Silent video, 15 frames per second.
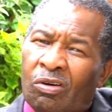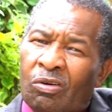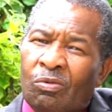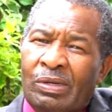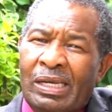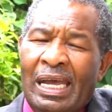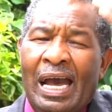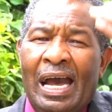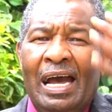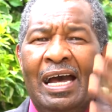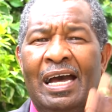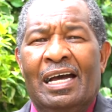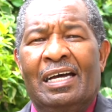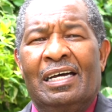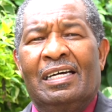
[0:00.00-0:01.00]
we,
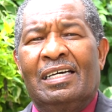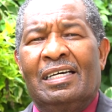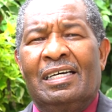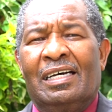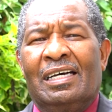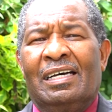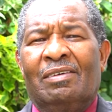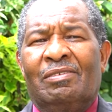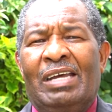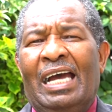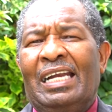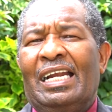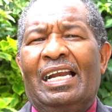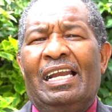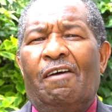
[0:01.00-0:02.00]
are, we
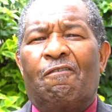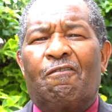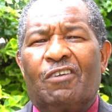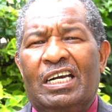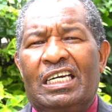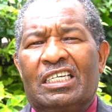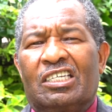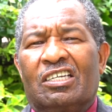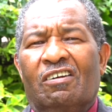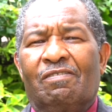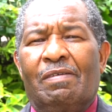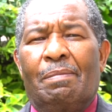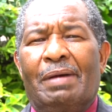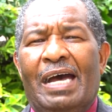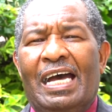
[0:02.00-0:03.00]
had a reference of
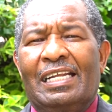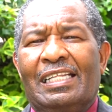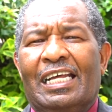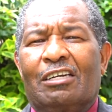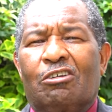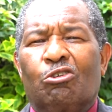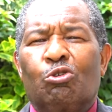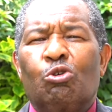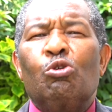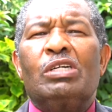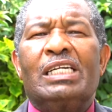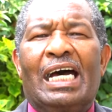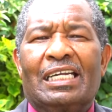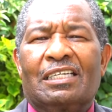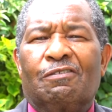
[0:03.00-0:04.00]
a man that ruled
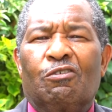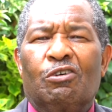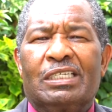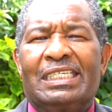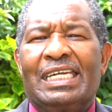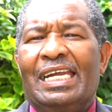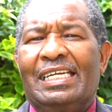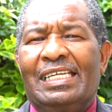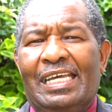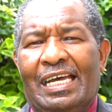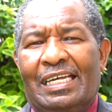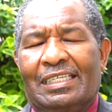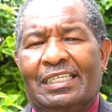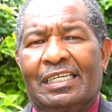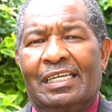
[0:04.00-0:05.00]
us for 10
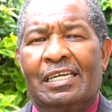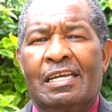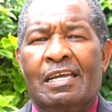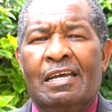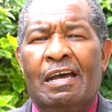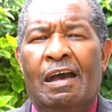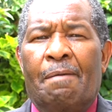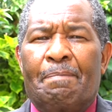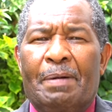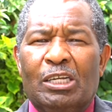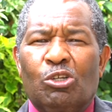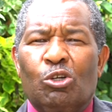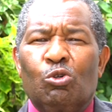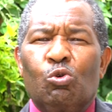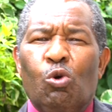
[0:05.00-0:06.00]
years, a
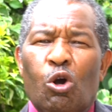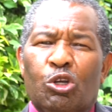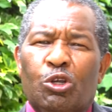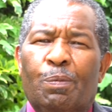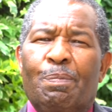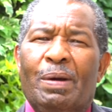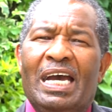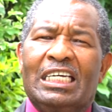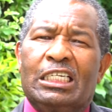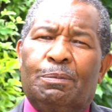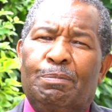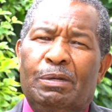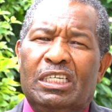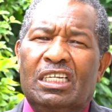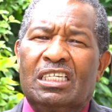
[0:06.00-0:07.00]
person who occupied
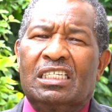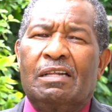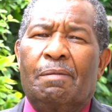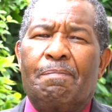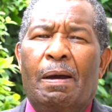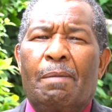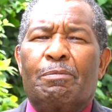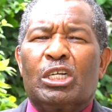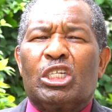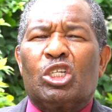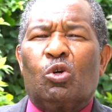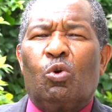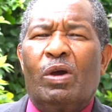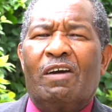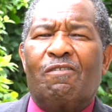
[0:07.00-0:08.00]
spaces in the public
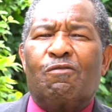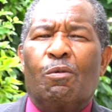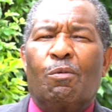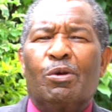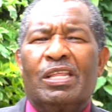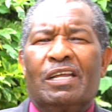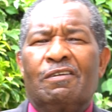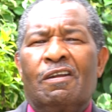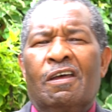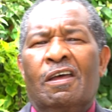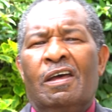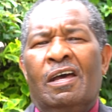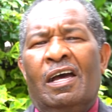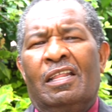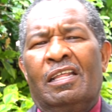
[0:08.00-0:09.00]
square for more than
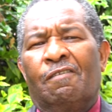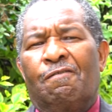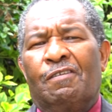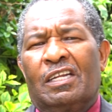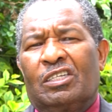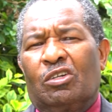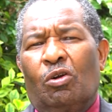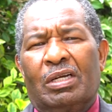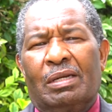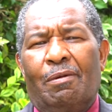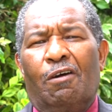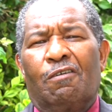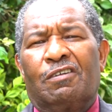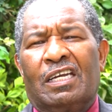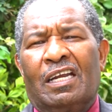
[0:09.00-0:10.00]
I think he was talking
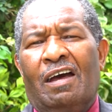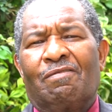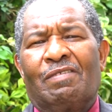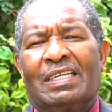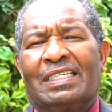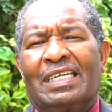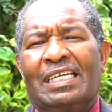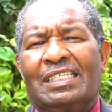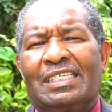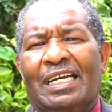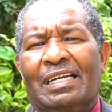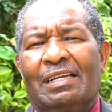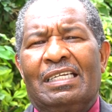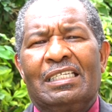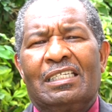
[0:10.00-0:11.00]
about half a
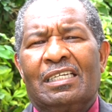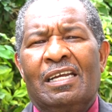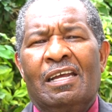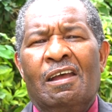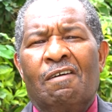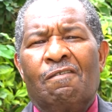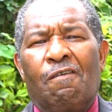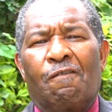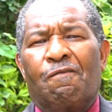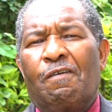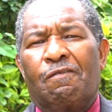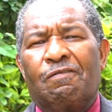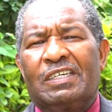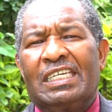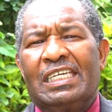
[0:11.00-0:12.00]
century, at least for
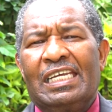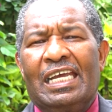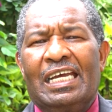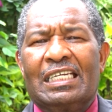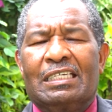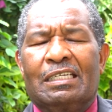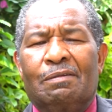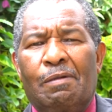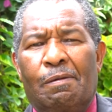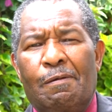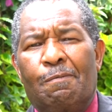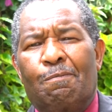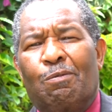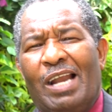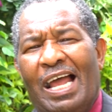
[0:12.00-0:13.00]
50 years, maybe
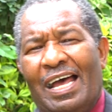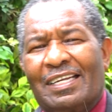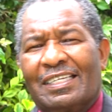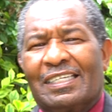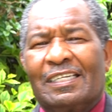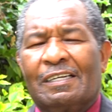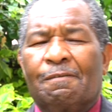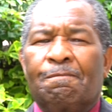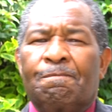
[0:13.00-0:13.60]
plus.